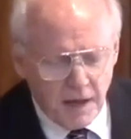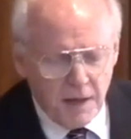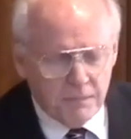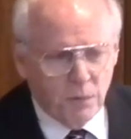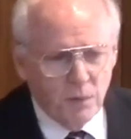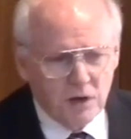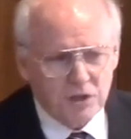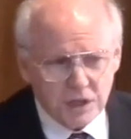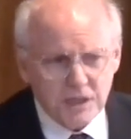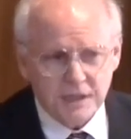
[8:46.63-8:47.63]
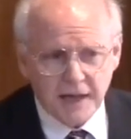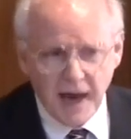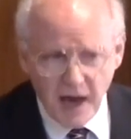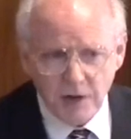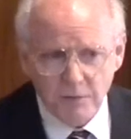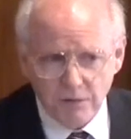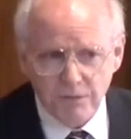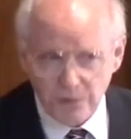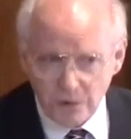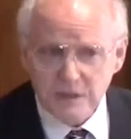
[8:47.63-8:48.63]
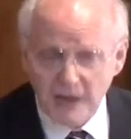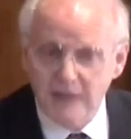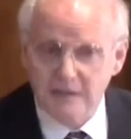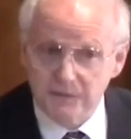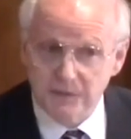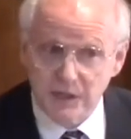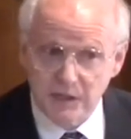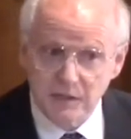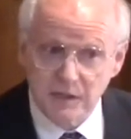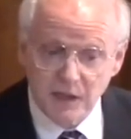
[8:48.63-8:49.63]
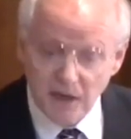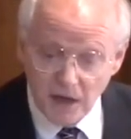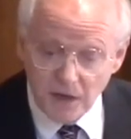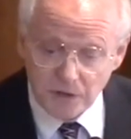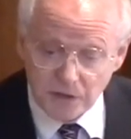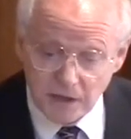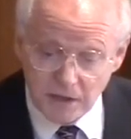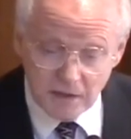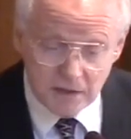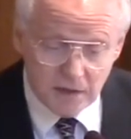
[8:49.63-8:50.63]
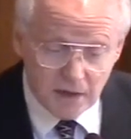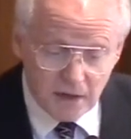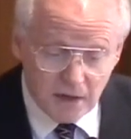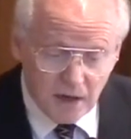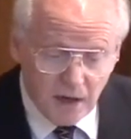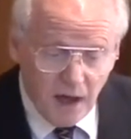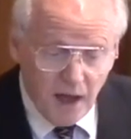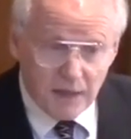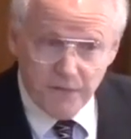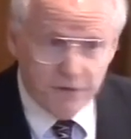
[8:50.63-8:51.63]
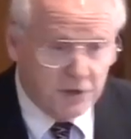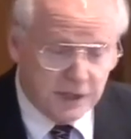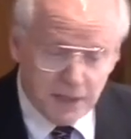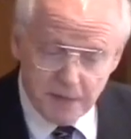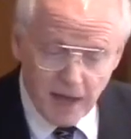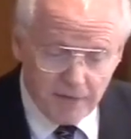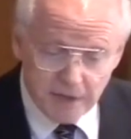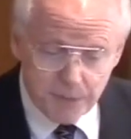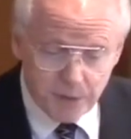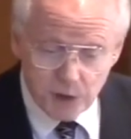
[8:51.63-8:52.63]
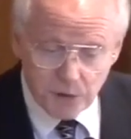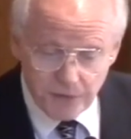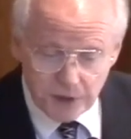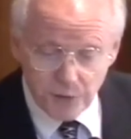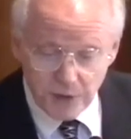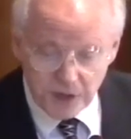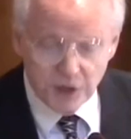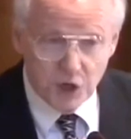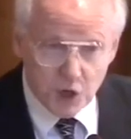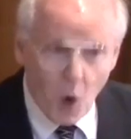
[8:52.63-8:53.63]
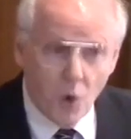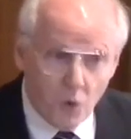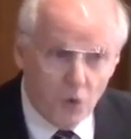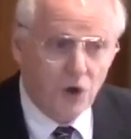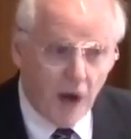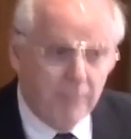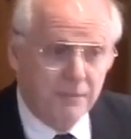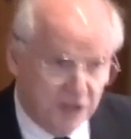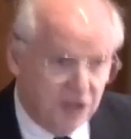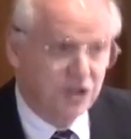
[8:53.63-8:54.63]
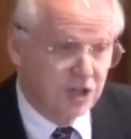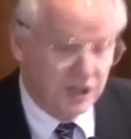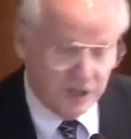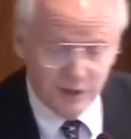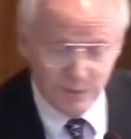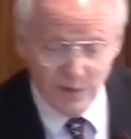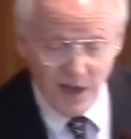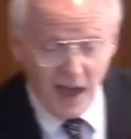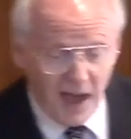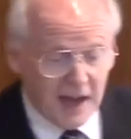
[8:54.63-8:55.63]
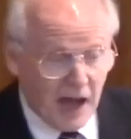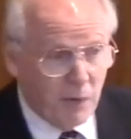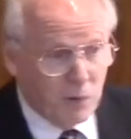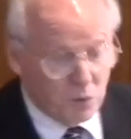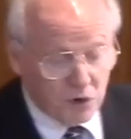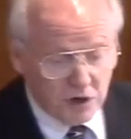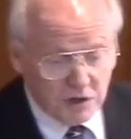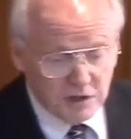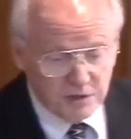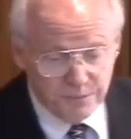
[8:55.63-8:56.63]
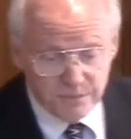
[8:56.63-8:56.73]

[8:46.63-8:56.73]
But we are just as accountable for those kinds of sins as any other sins. The first step to having spiritual victory is to know who your opposition is and how he works.